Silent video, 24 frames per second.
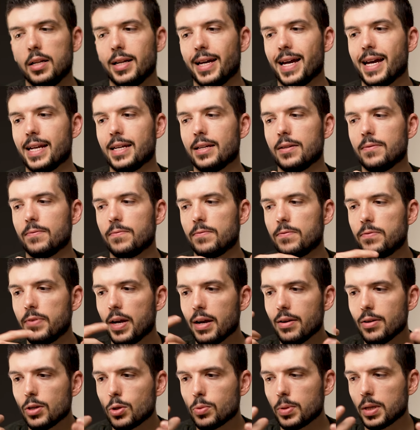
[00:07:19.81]
And it
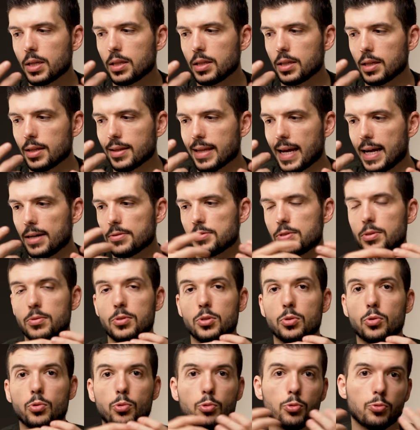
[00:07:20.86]
very quickly allows you
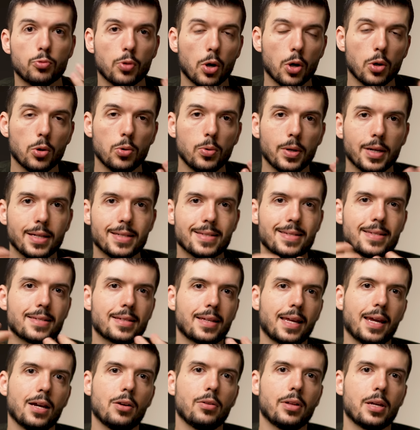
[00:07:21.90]
to grow and
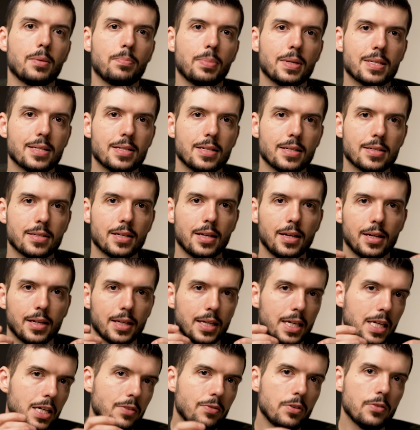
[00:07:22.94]
scale a business
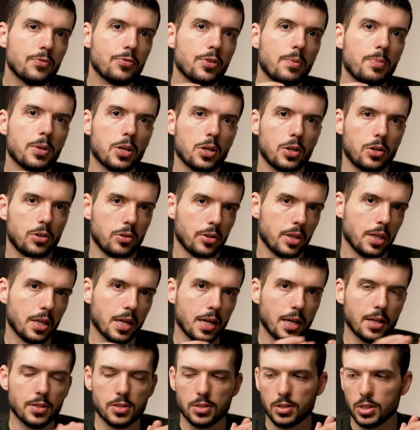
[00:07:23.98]
even from the early
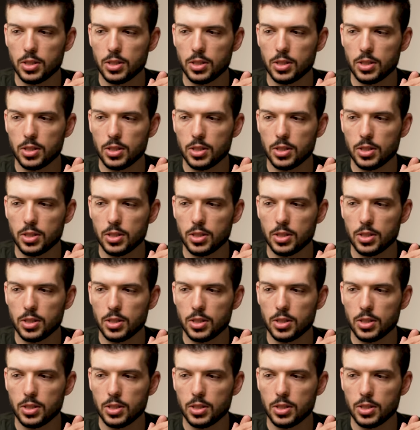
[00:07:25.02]
days.